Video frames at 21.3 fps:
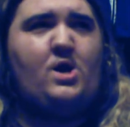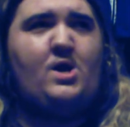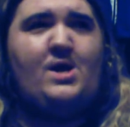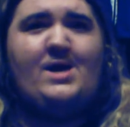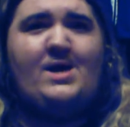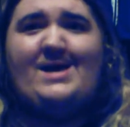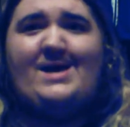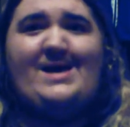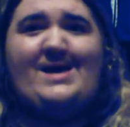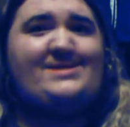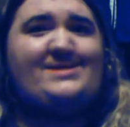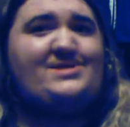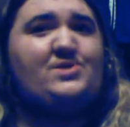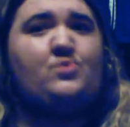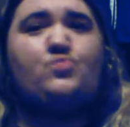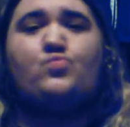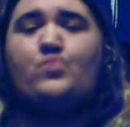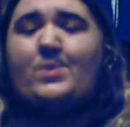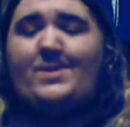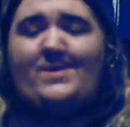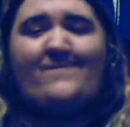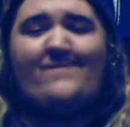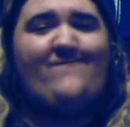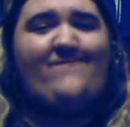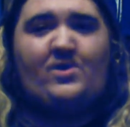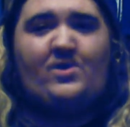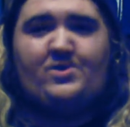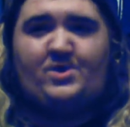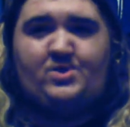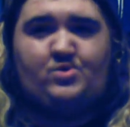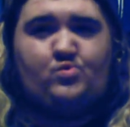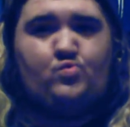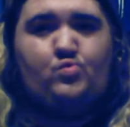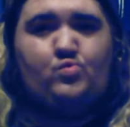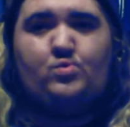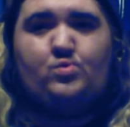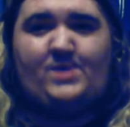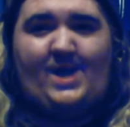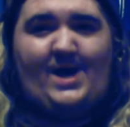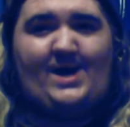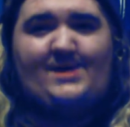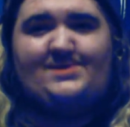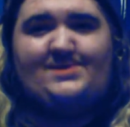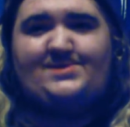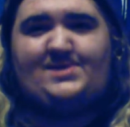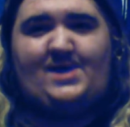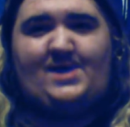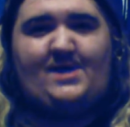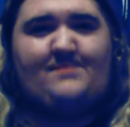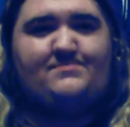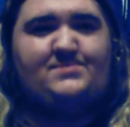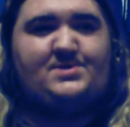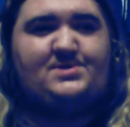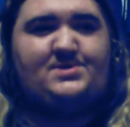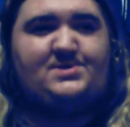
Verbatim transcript: It's a really fucking cool concept, so